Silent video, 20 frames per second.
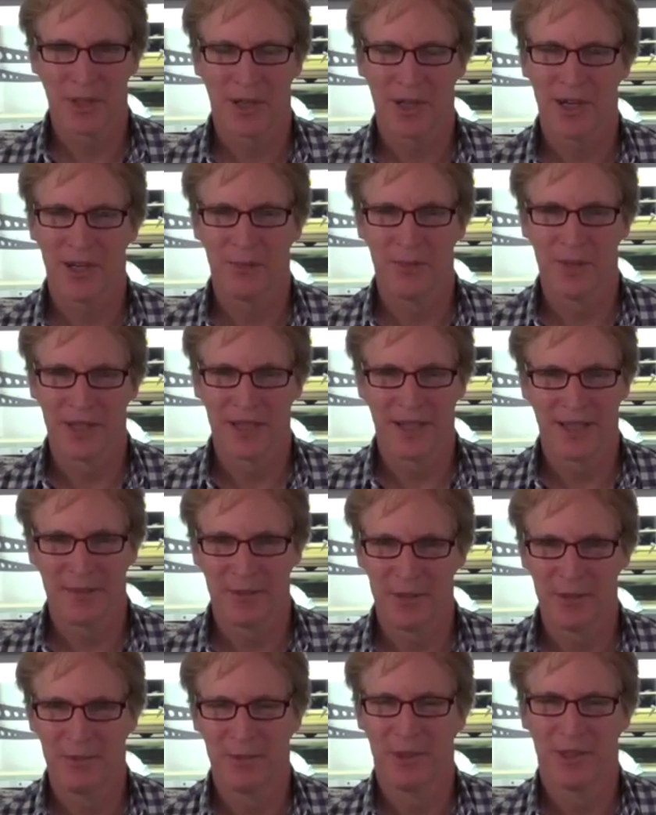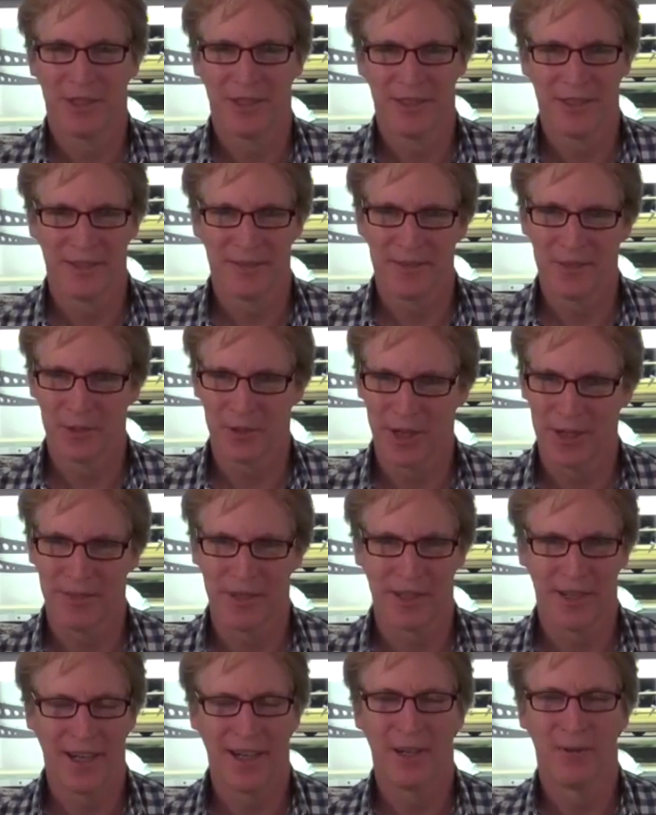car, but I wouldn't want to drive
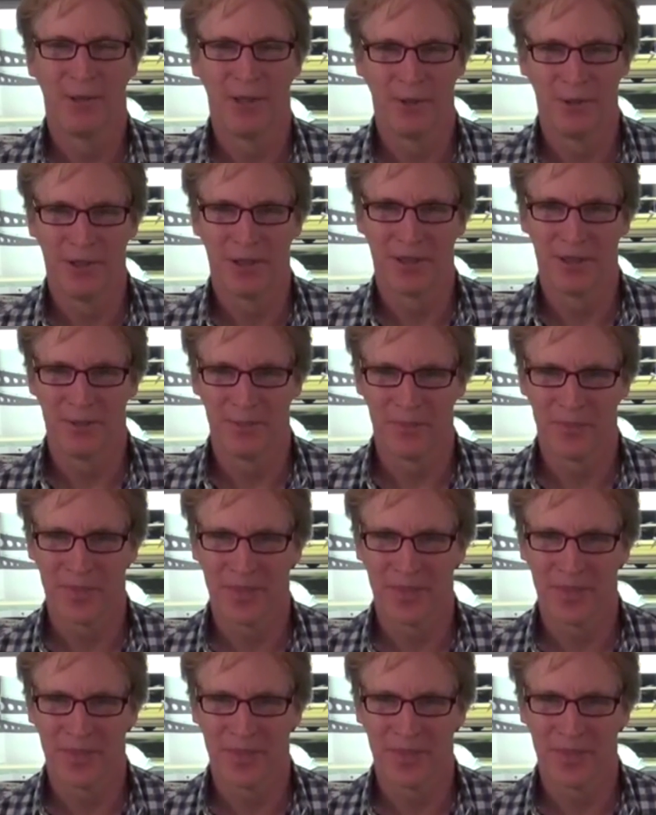on the highway with them.